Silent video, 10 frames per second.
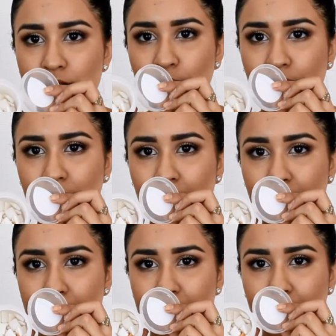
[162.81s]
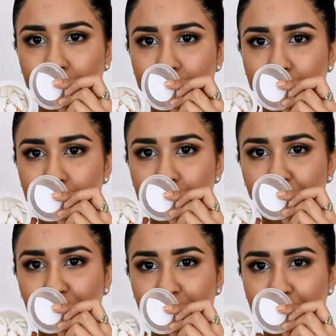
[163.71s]
so you can kind of see the, the
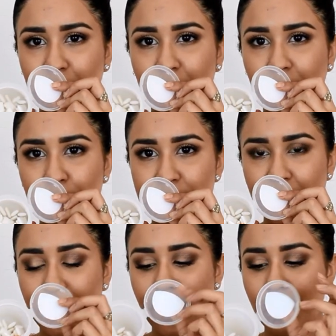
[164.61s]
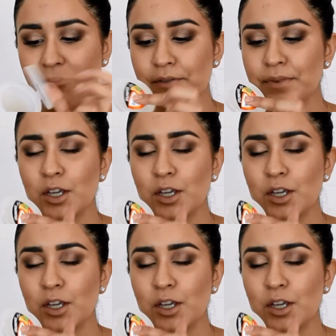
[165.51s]
different gums that I have.